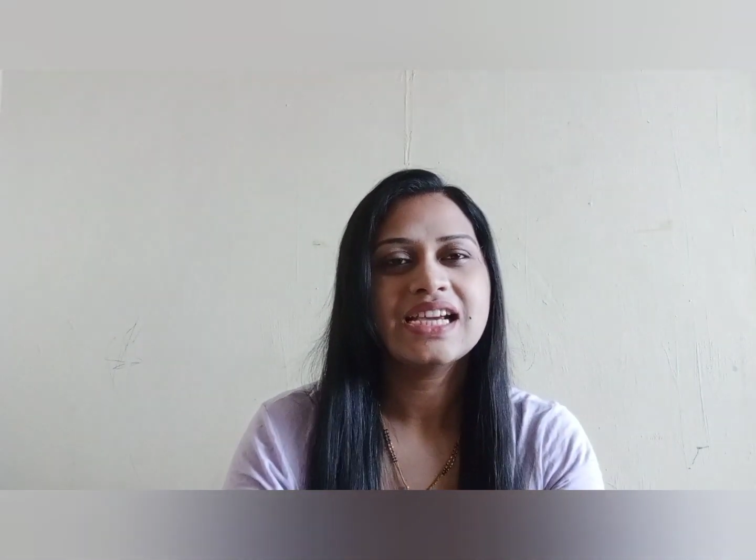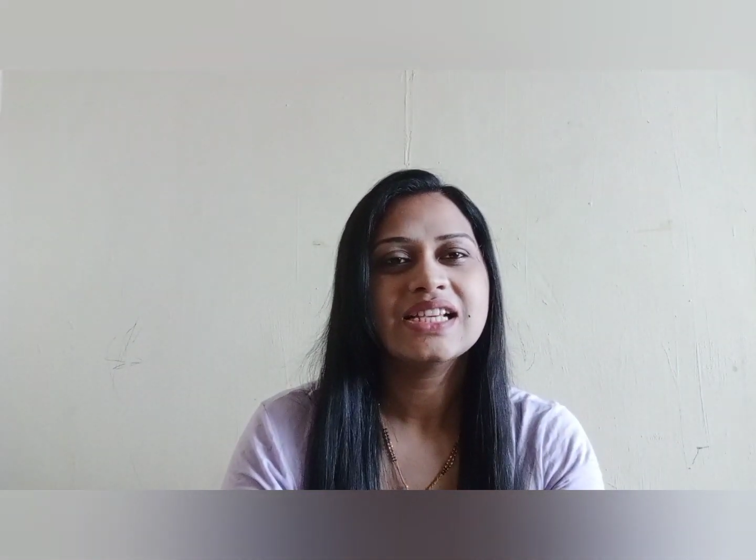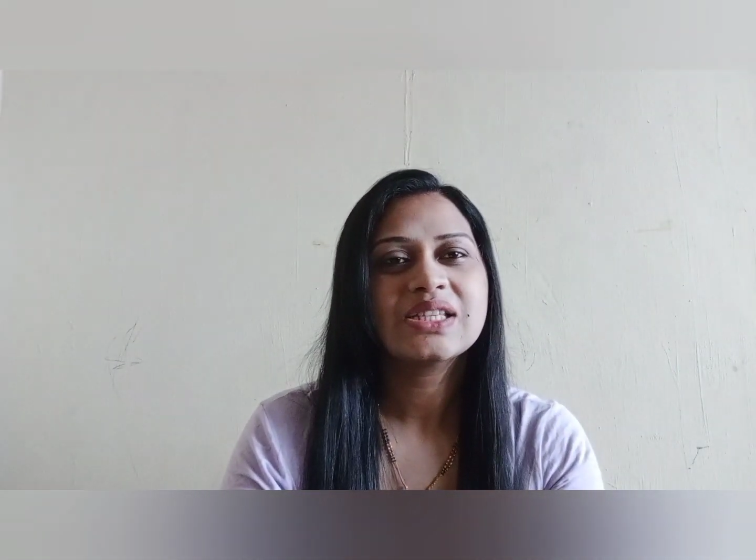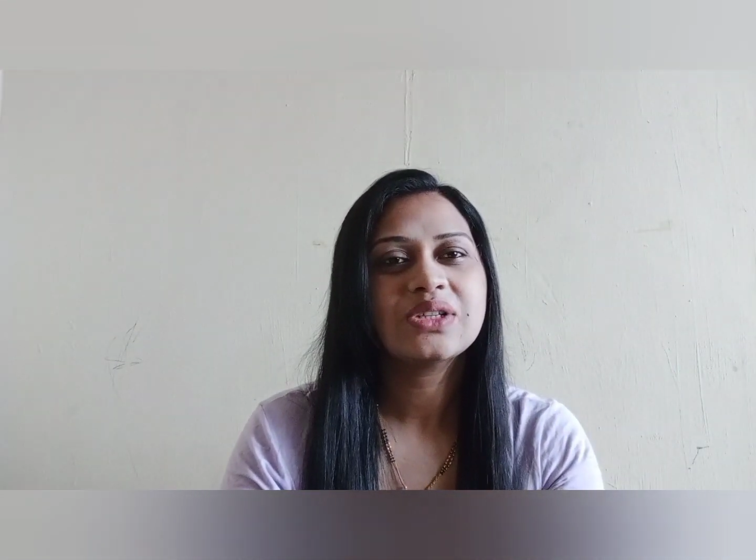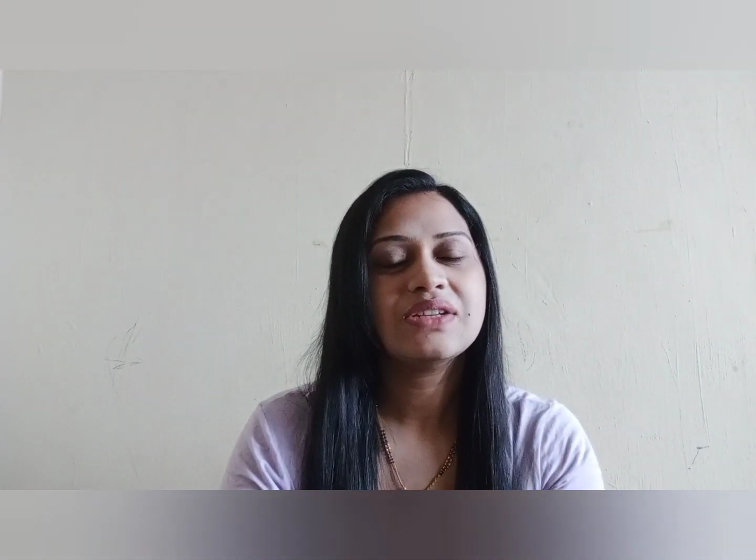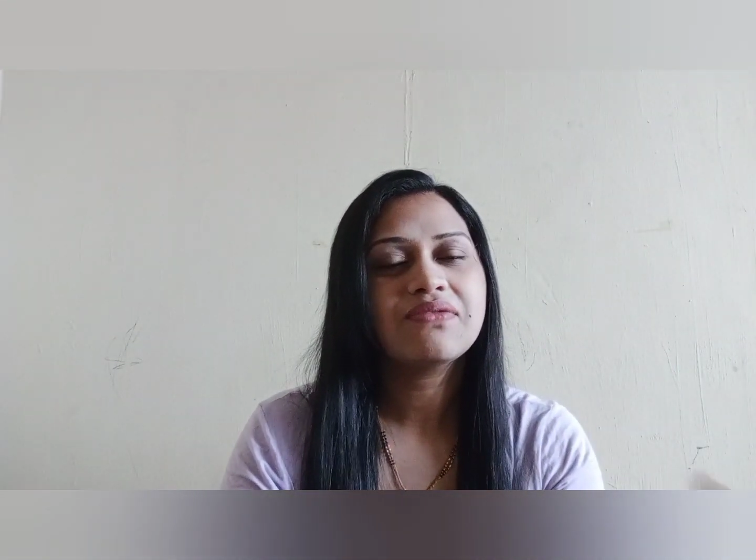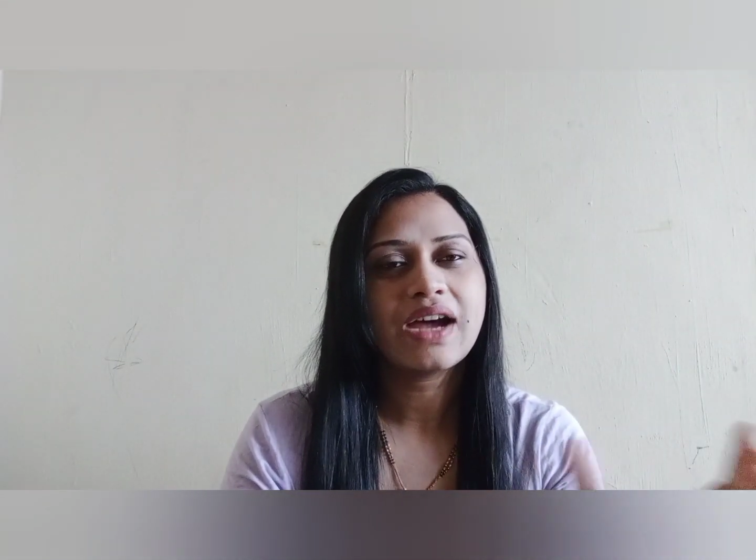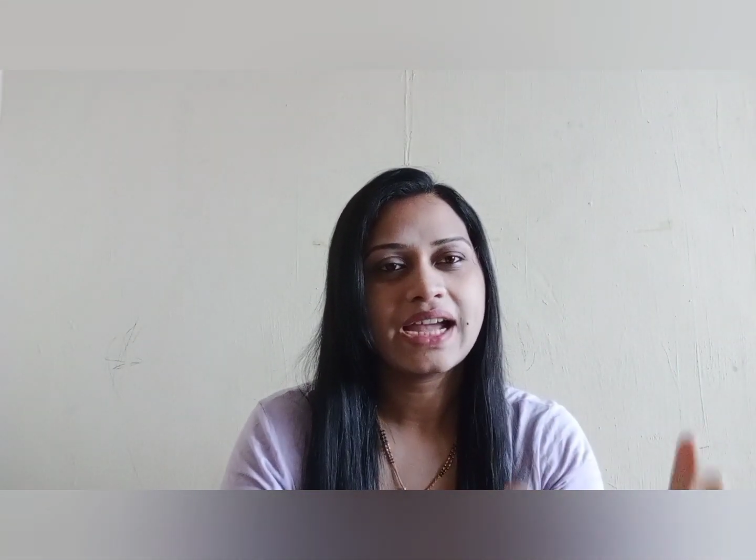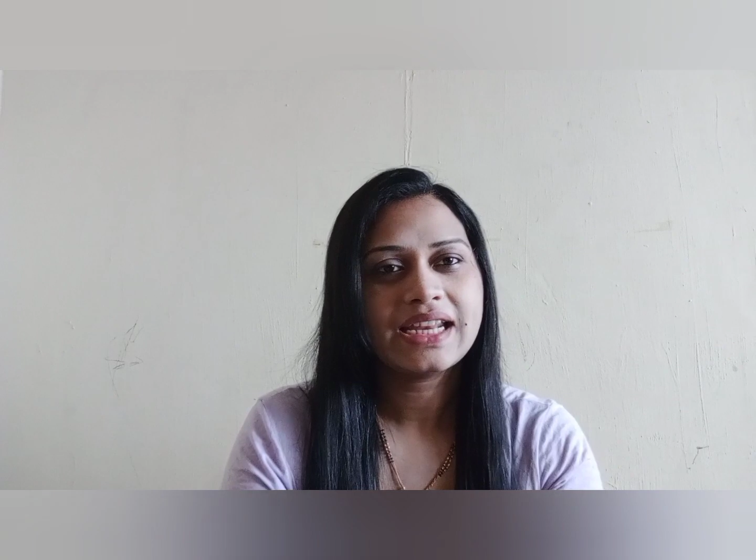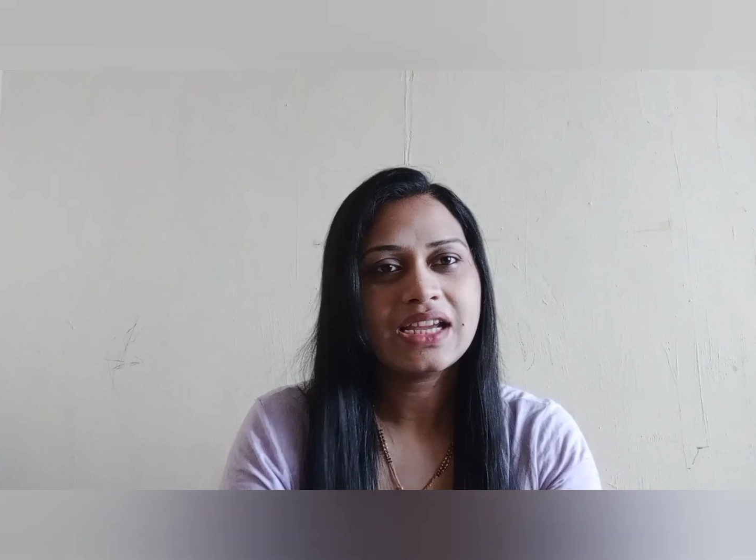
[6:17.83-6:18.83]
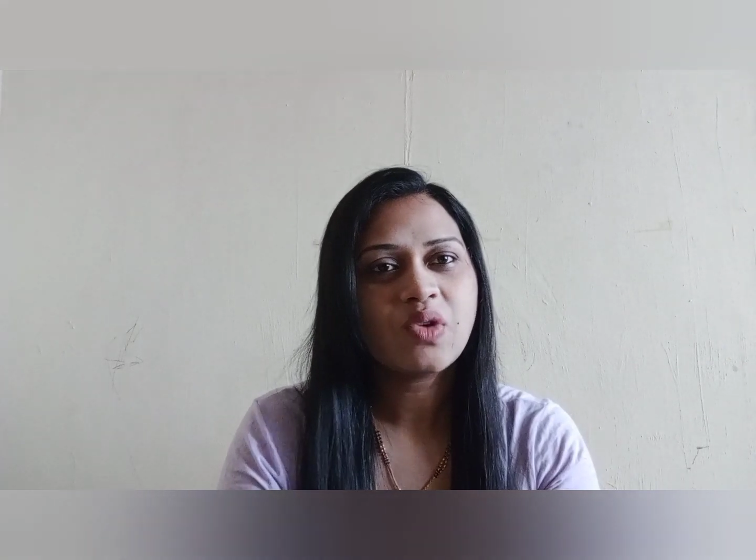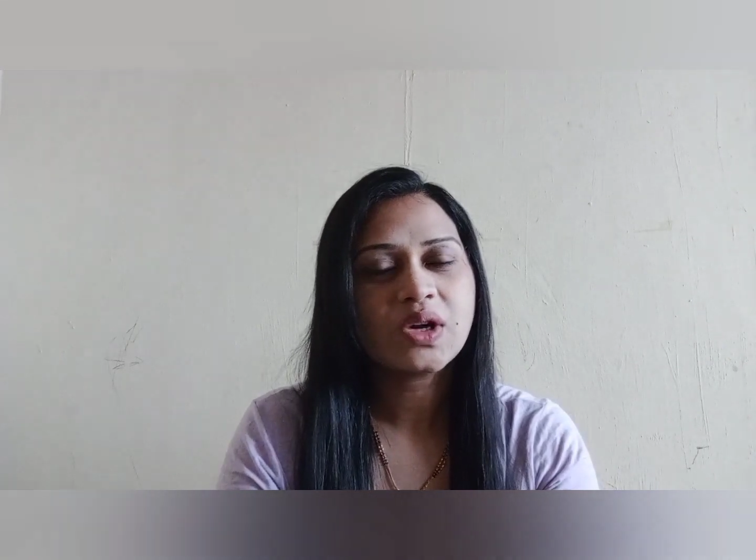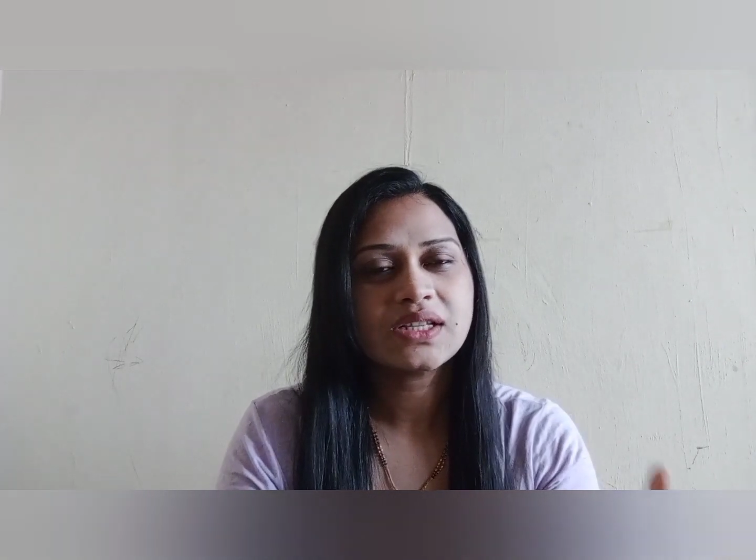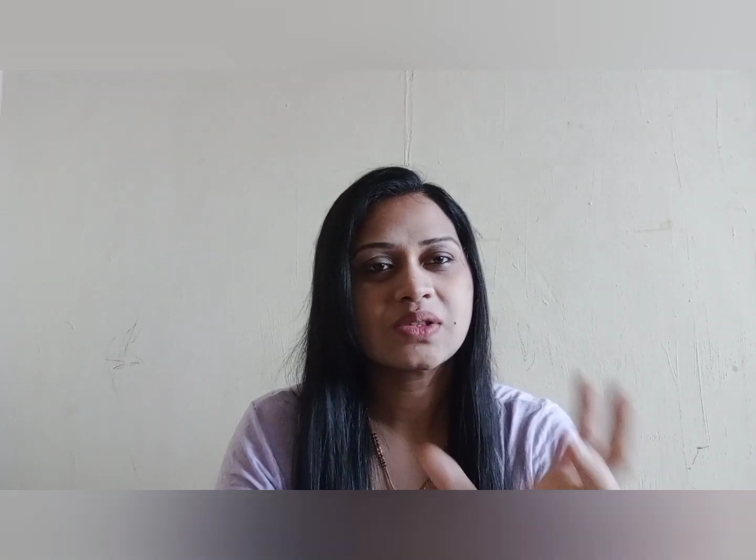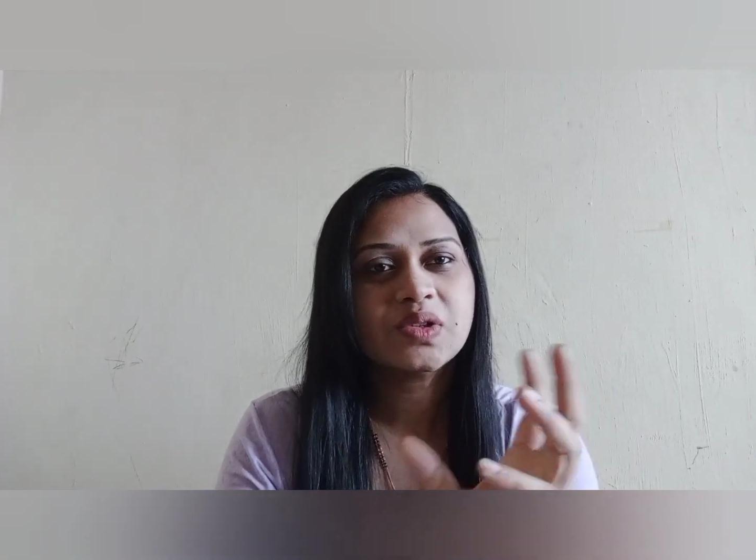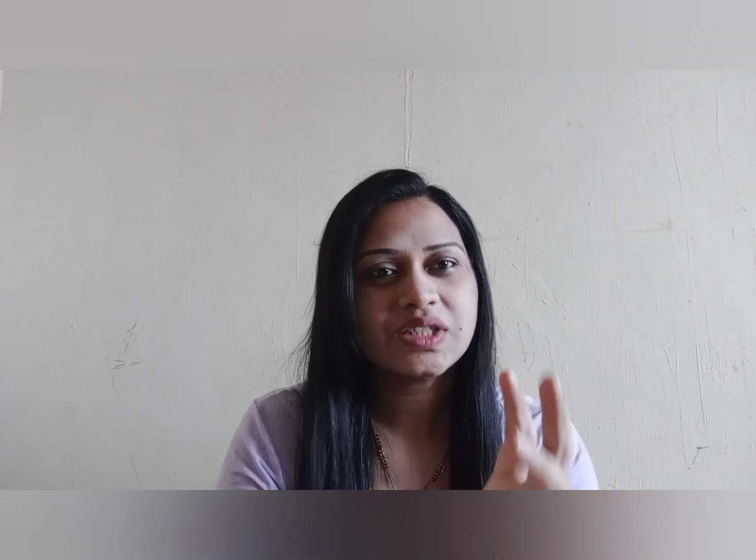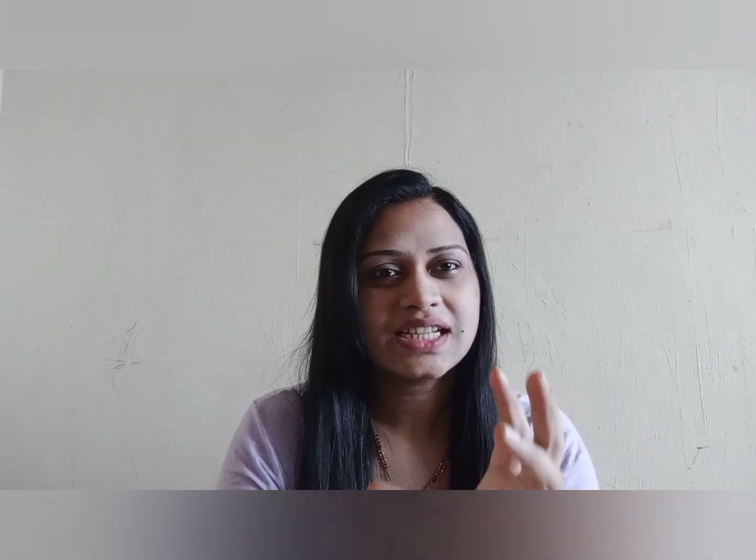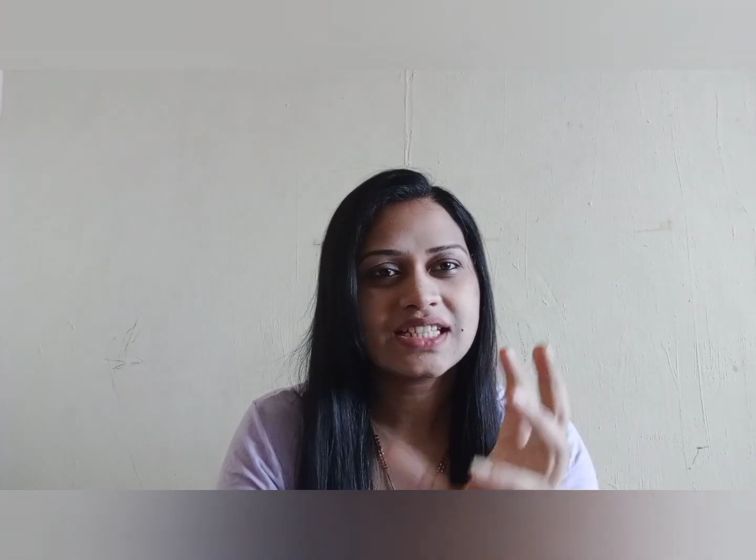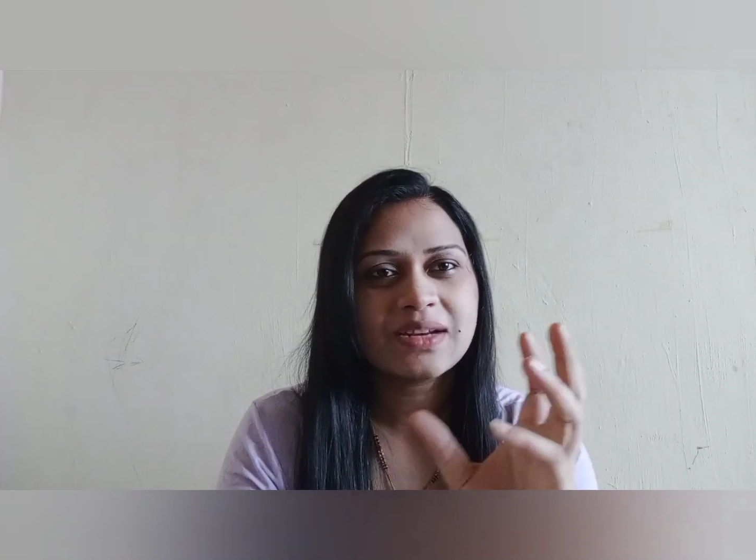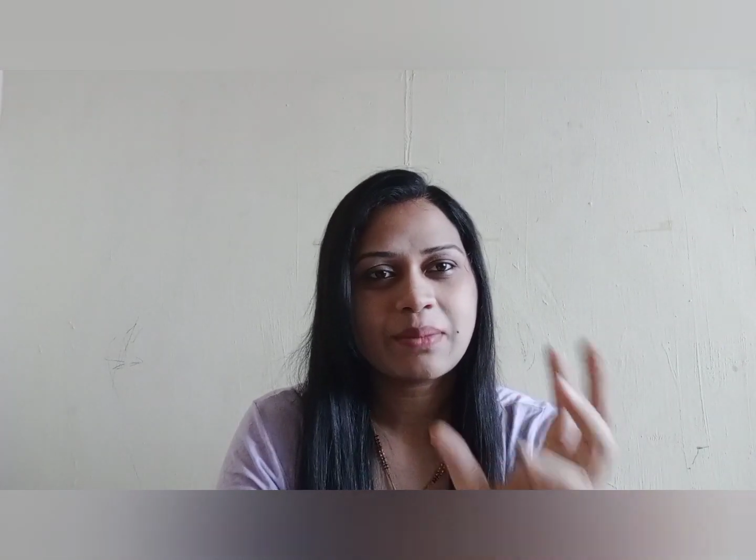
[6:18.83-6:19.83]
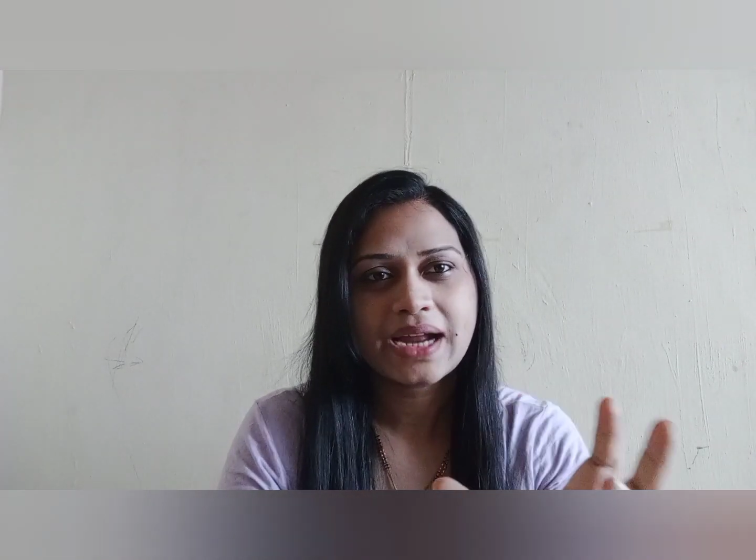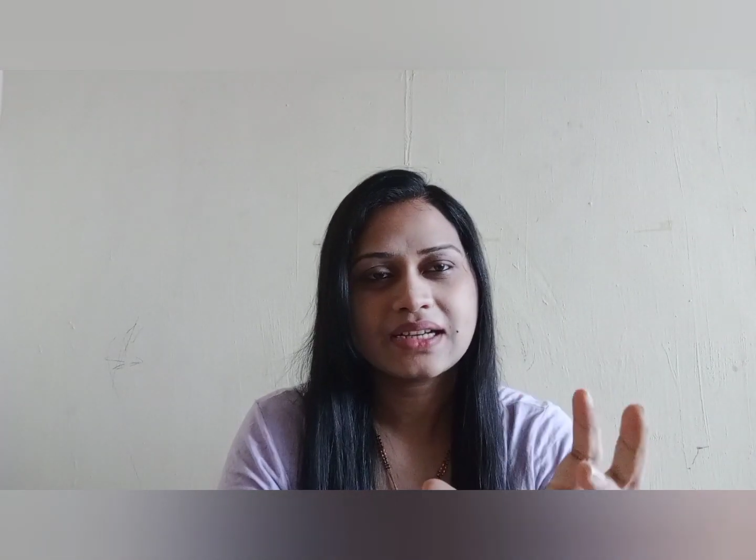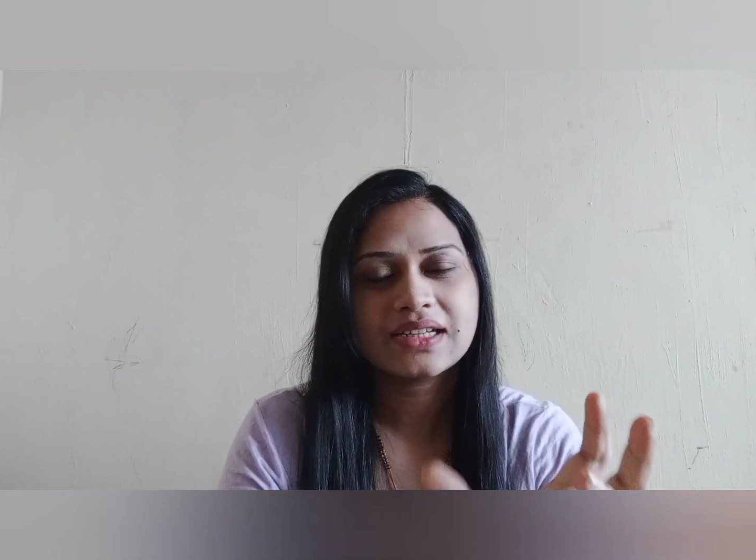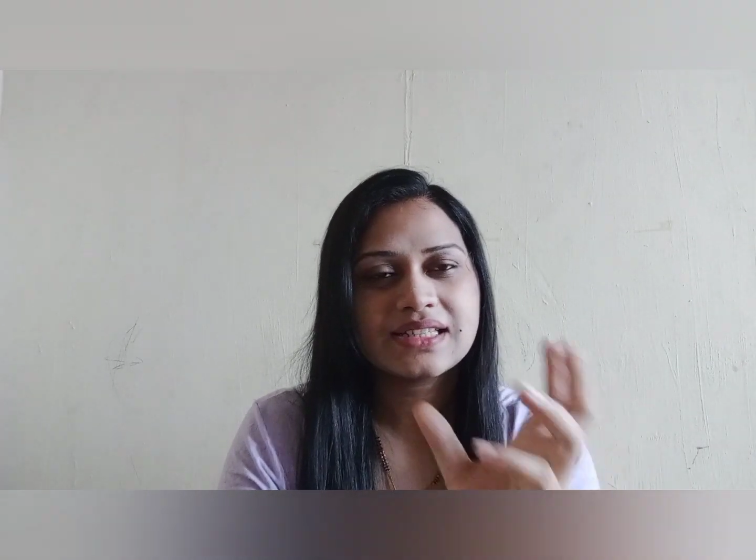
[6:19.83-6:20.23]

So defining what is good touch and bad touch,